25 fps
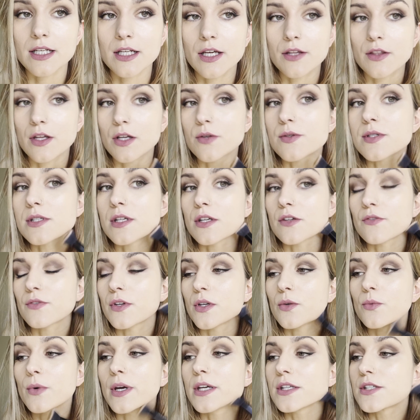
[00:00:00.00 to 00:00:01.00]
I thought it was going to
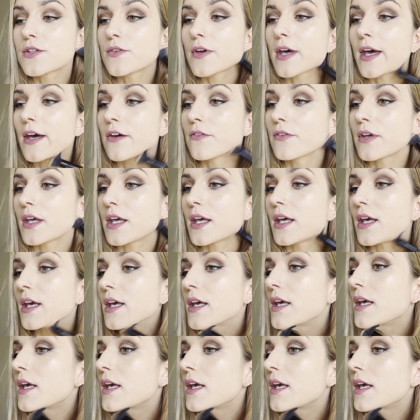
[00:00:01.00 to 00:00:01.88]
feel way too heavy.